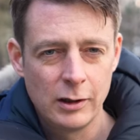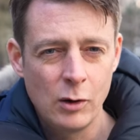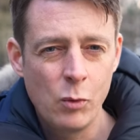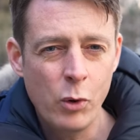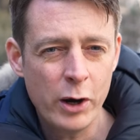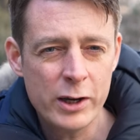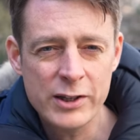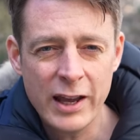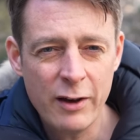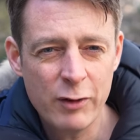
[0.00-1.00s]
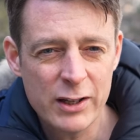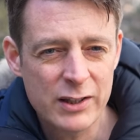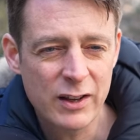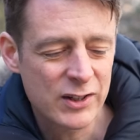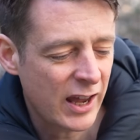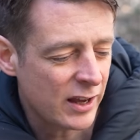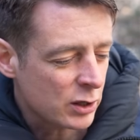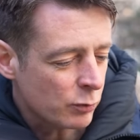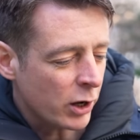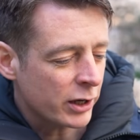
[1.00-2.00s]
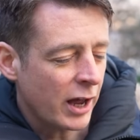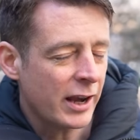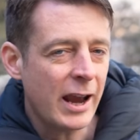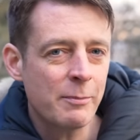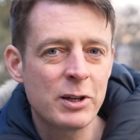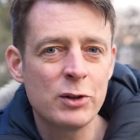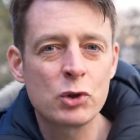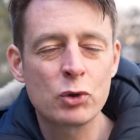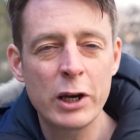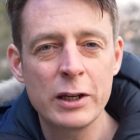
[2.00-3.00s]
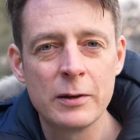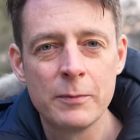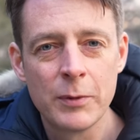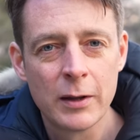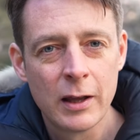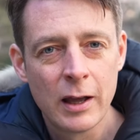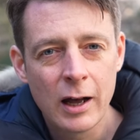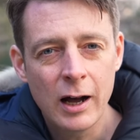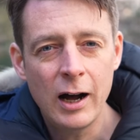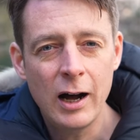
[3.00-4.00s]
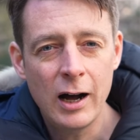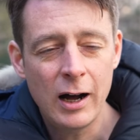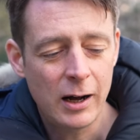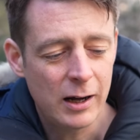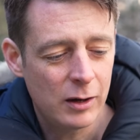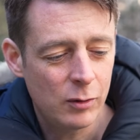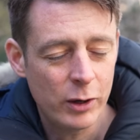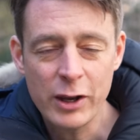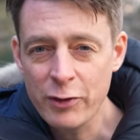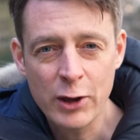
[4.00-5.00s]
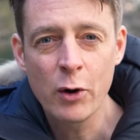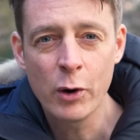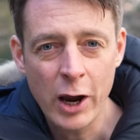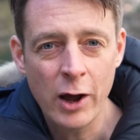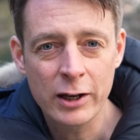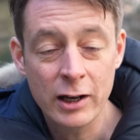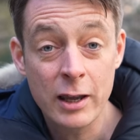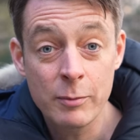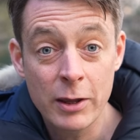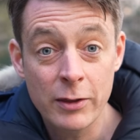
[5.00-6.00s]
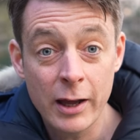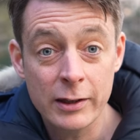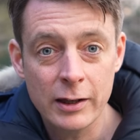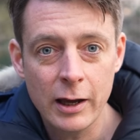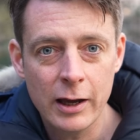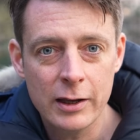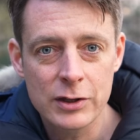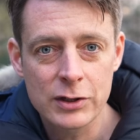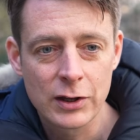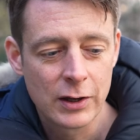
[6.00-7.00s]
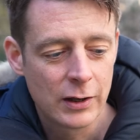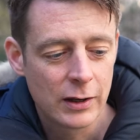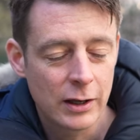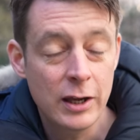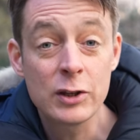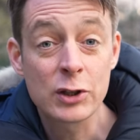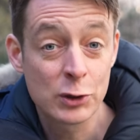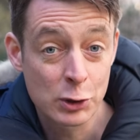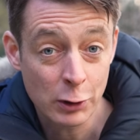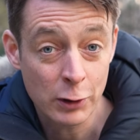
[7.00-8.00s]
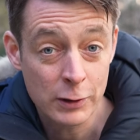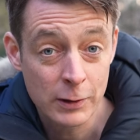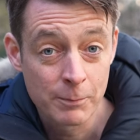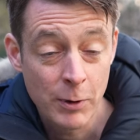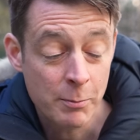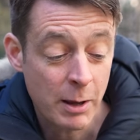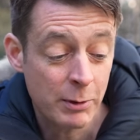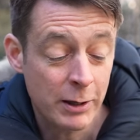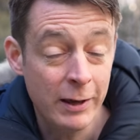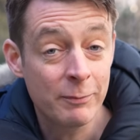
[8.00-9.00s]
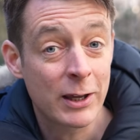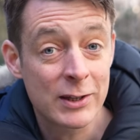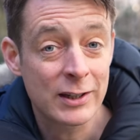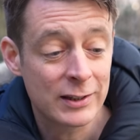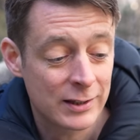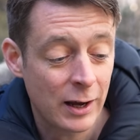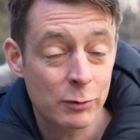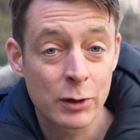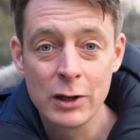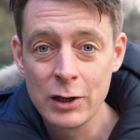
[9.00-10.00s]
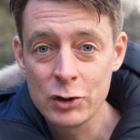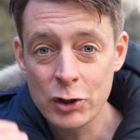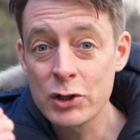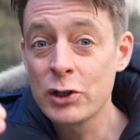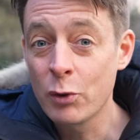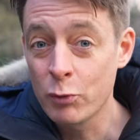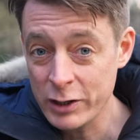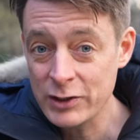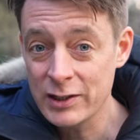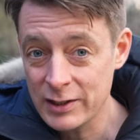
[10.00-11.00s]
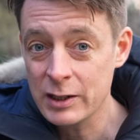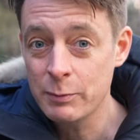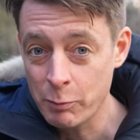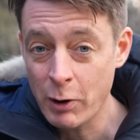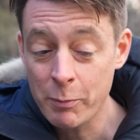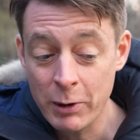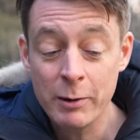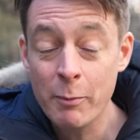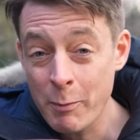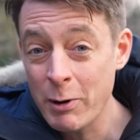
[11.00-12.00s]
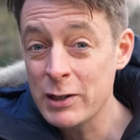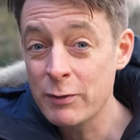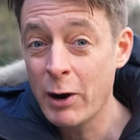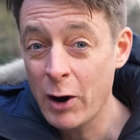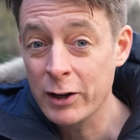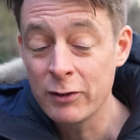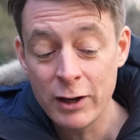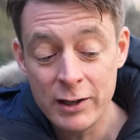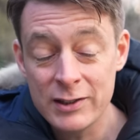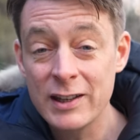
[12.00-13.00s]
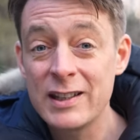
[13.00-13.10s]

Where is the evidence of this case? He's walking down an empty street with nothing going on, claiming that he's concerned, maybe because he's not judging the risk assessment properly. And remember, he's from Kharkiv, and he says